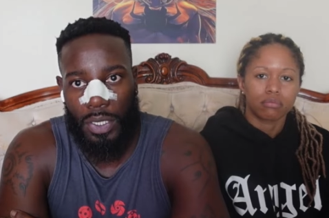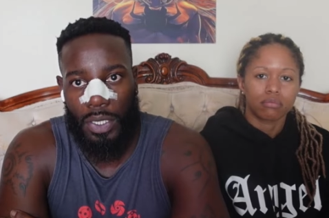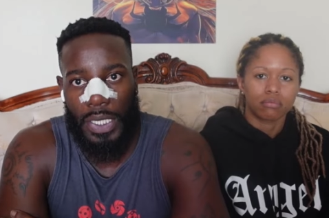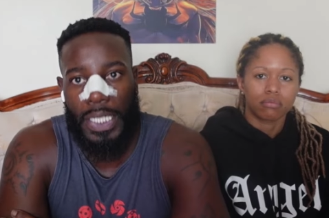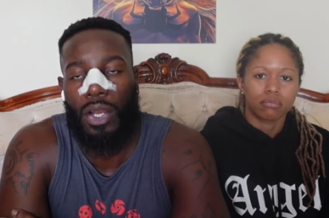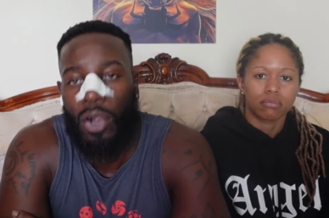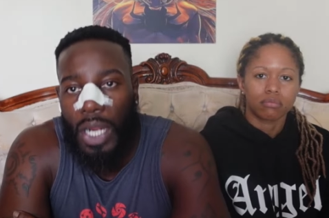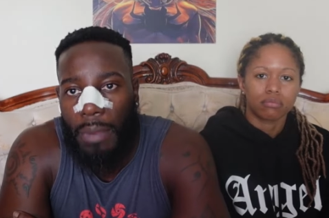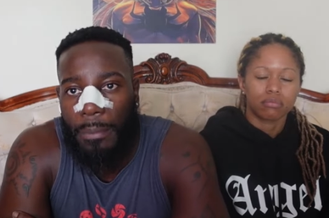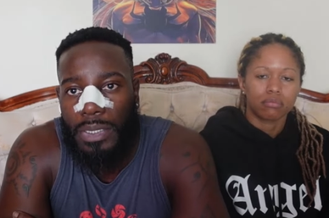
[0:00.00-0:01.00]
Speaker 1: in her
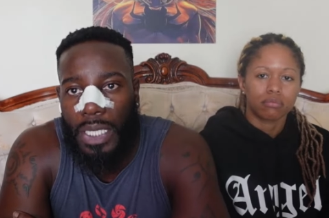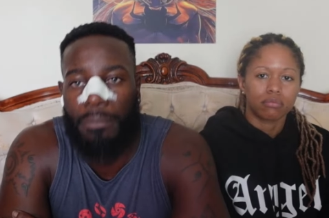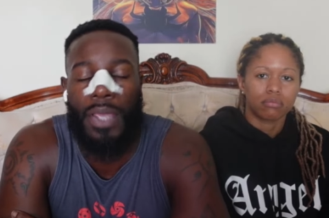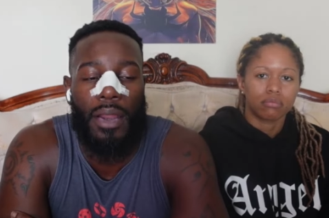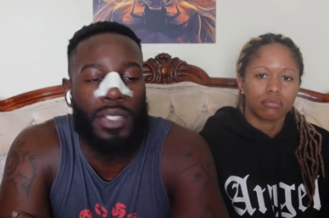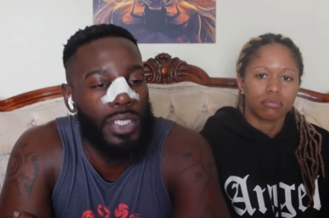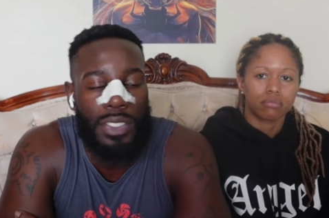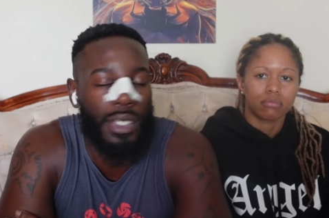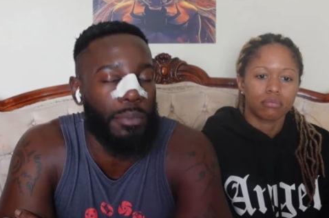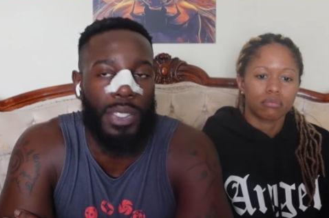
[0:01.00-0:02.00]
comments, I guarantee there's
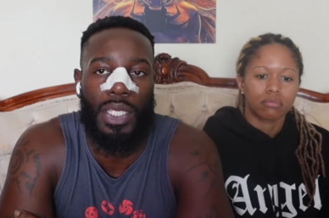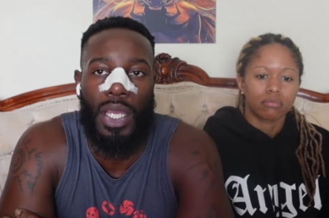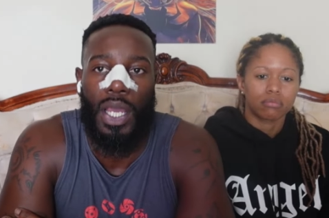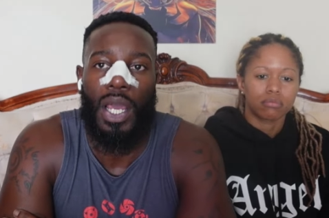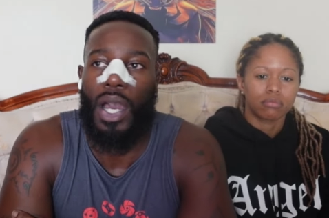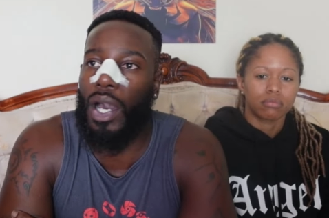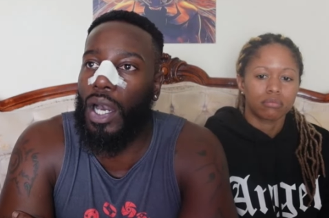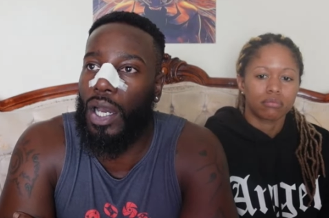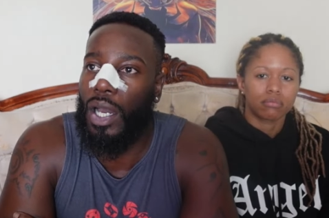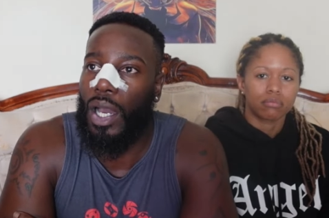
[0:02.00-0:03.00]
gonna be
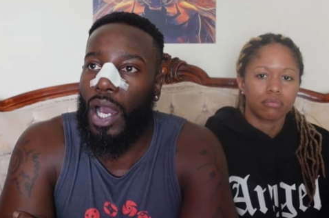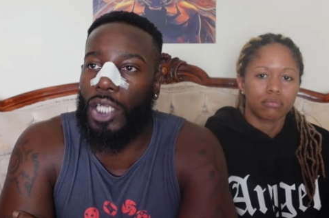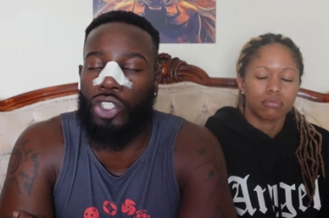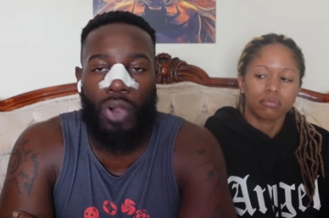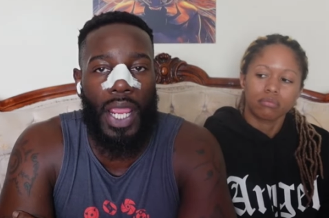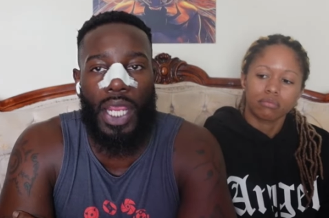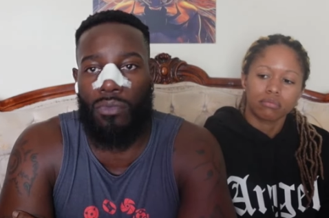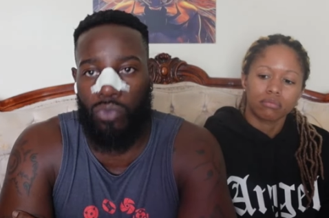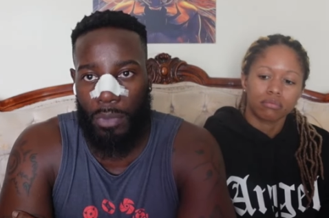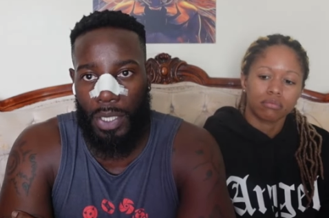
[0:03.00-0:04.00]
uh, a train of
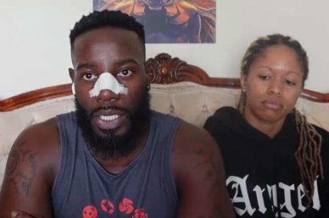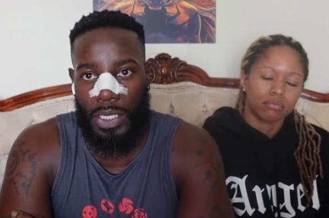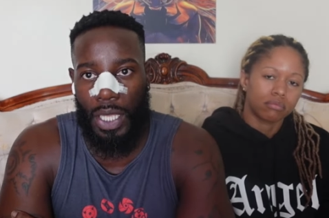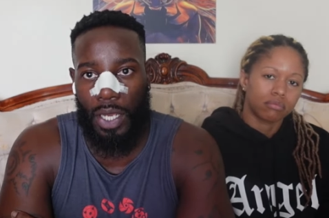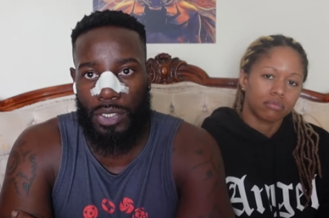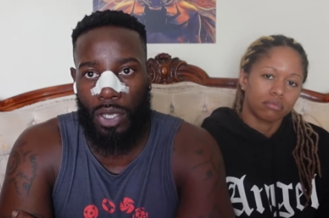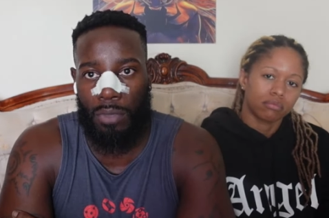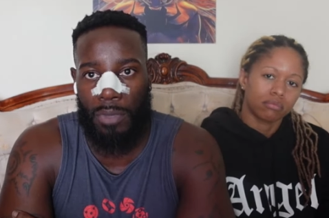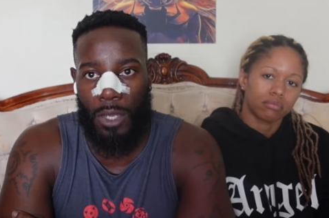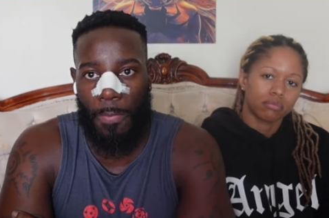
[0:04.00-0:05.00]
women in there talking
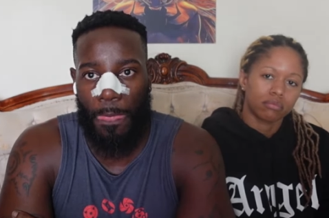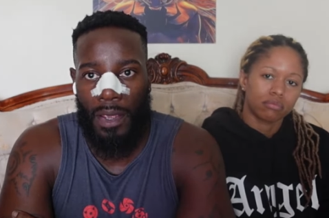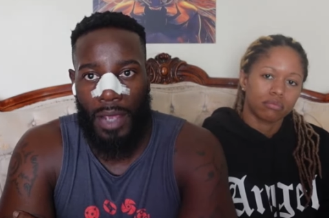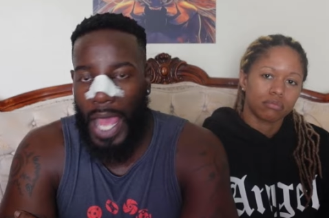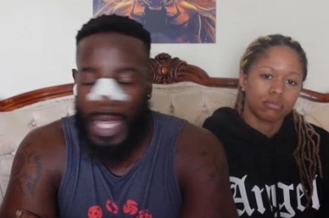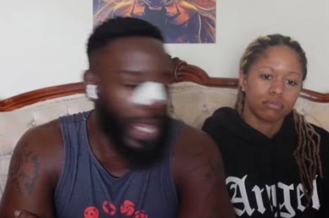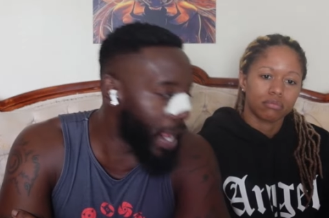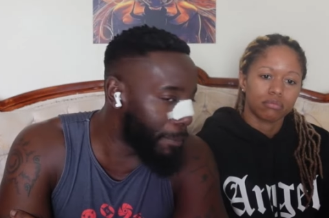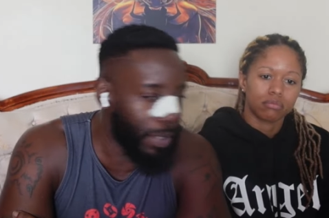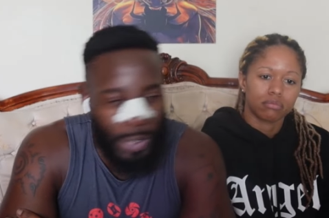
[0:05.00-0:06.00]
about, I
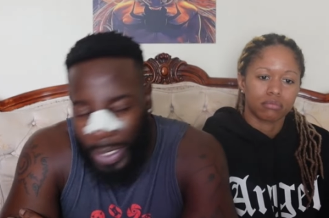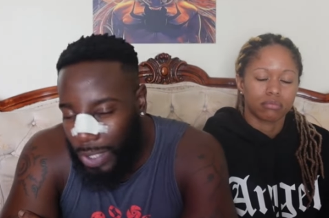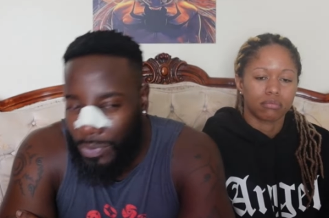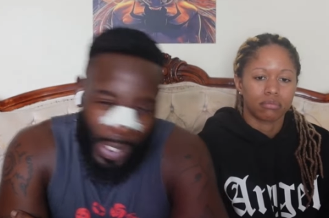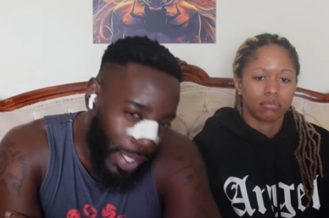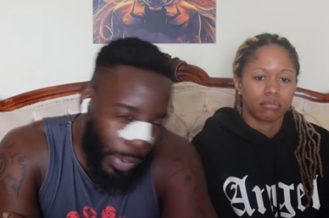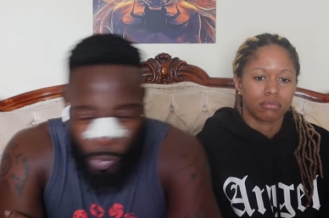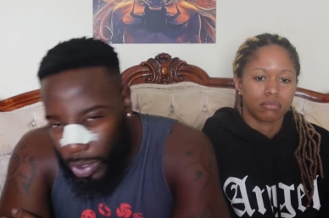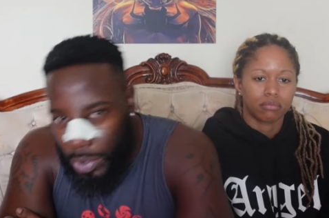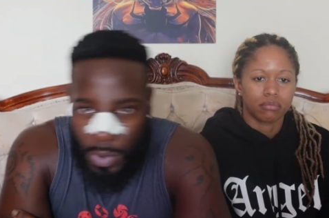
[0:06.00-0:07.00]
can't believe he
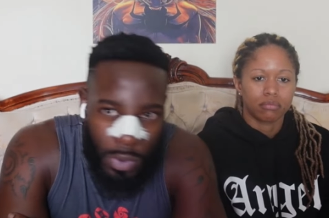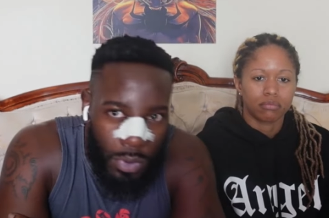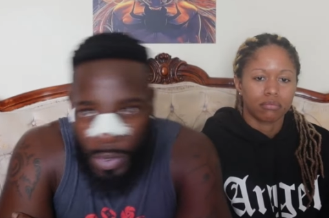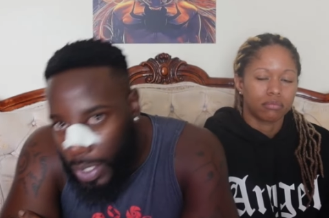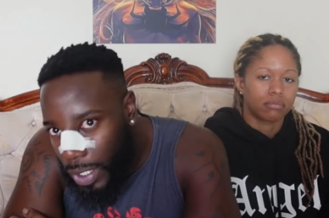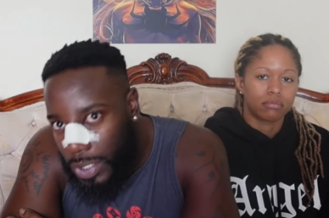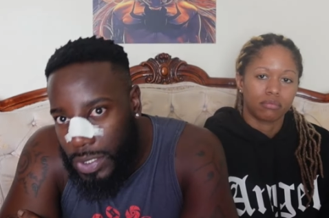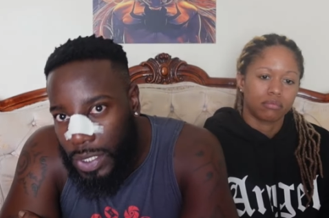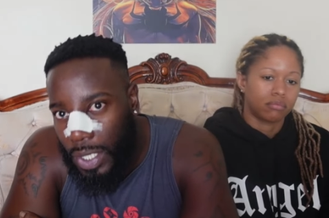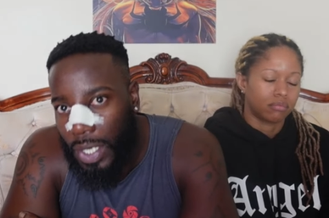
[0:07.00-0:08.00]
would do
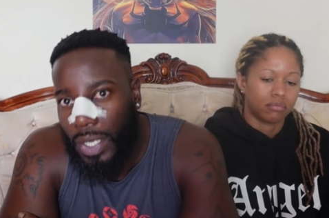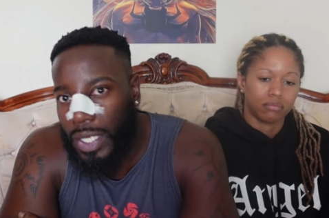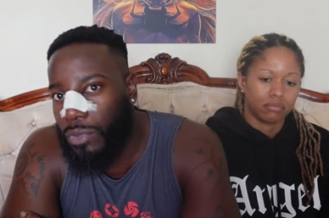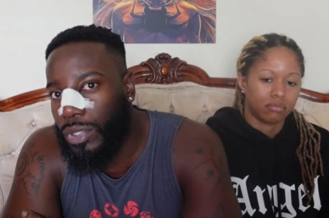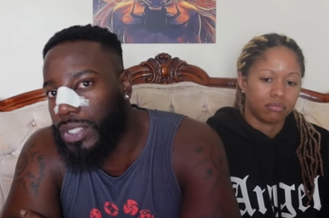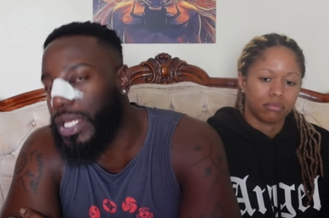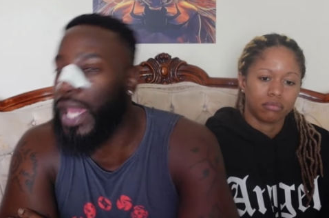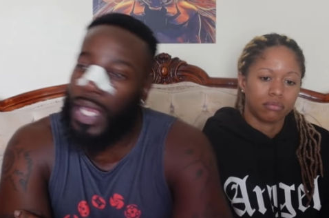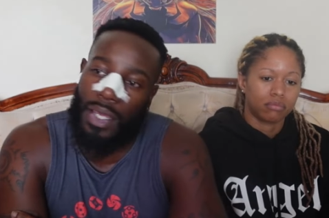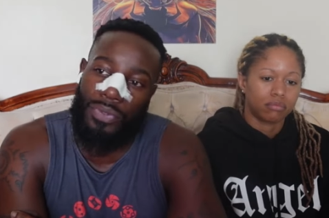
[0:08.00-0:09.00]
this. He would
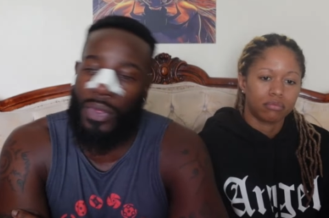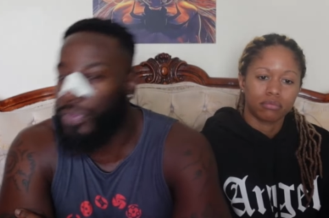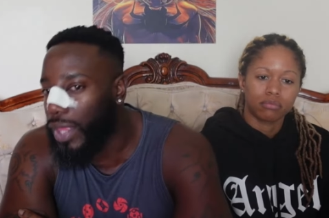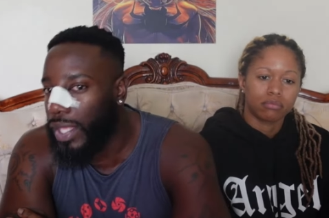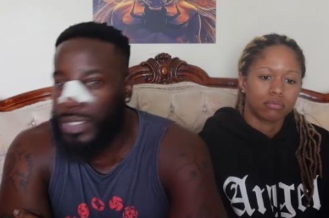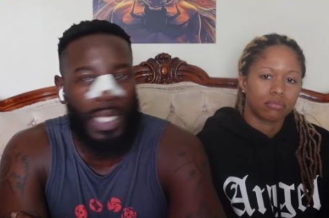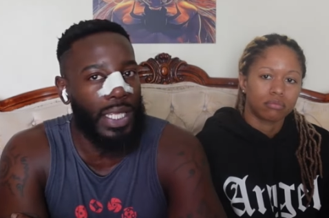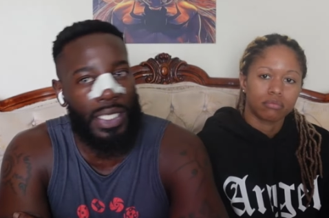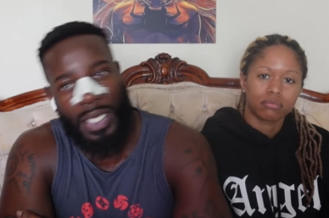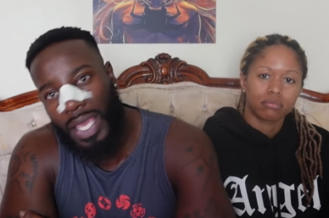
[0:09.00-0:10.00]
take the things that he
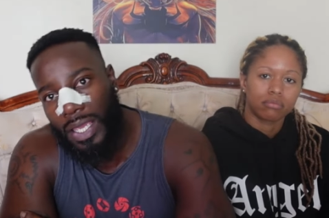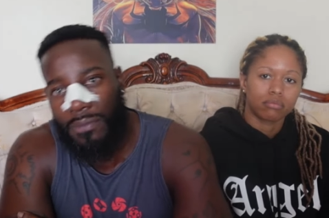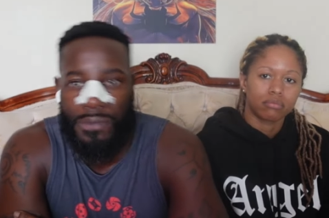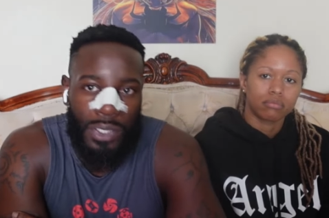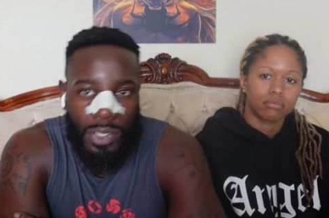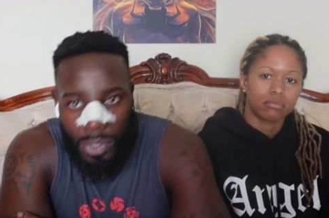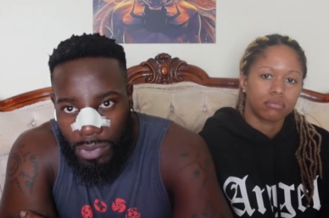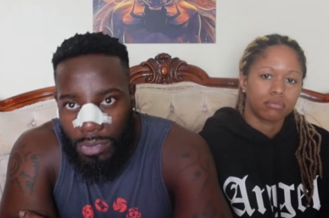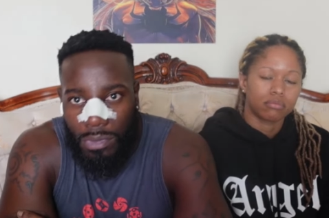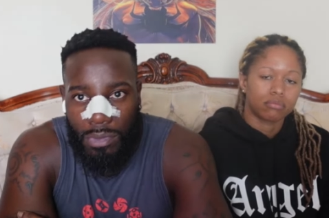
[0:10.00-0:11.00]
gave to
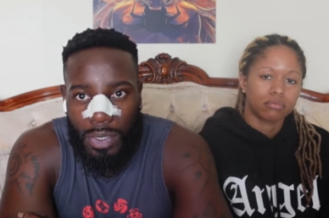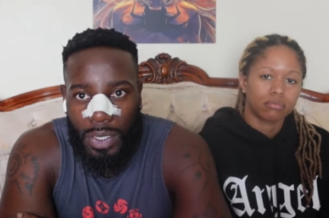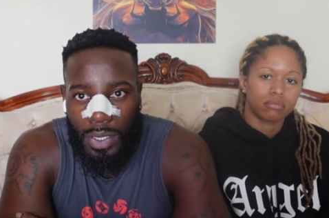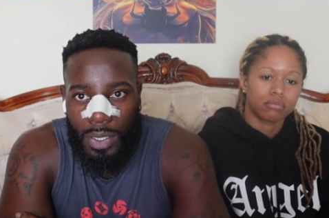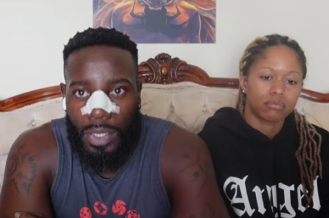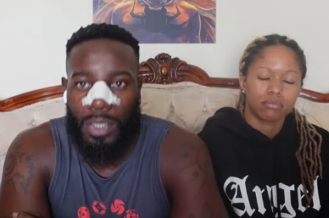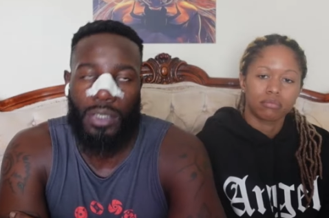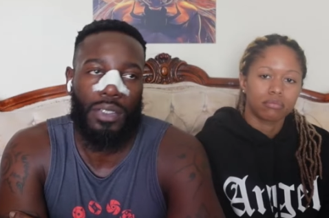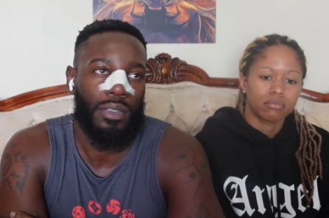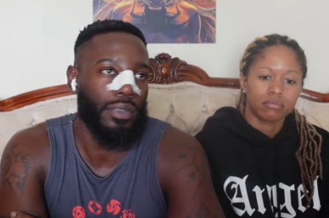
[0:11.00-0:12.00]
you.
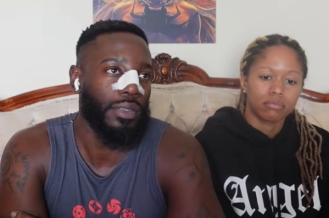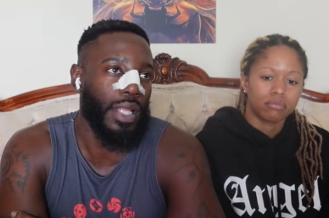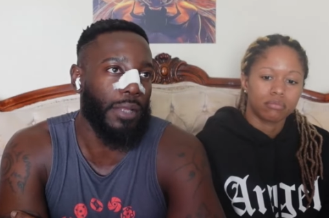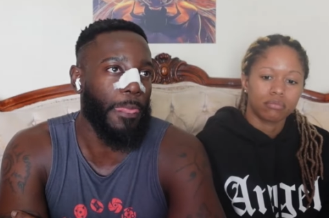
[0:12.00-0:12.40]
Like